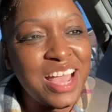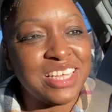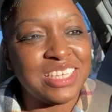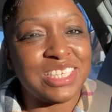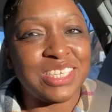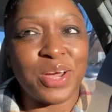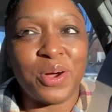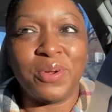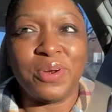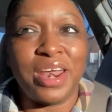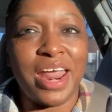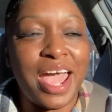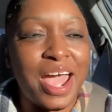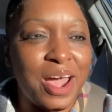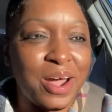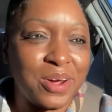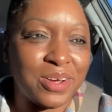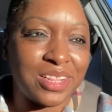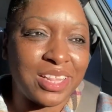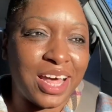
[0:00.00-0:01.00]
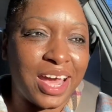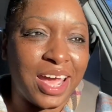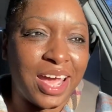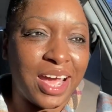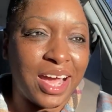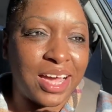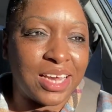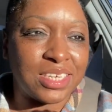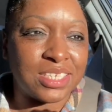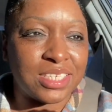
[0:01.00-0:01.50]
So now, like,
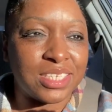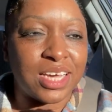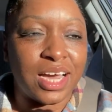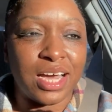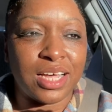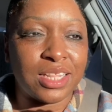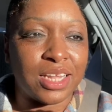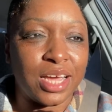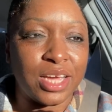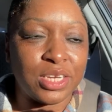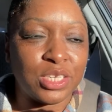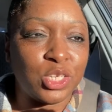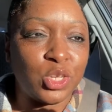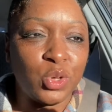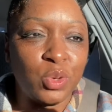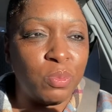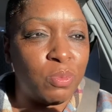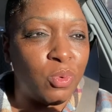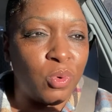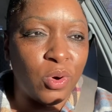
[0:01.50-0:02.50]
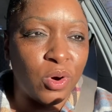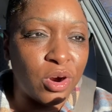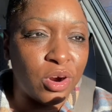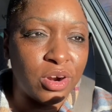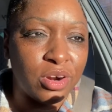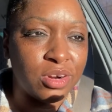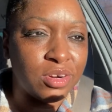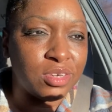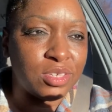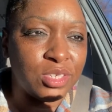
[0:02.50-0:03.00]
I just got like 2
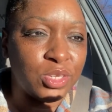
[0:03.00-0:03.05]
more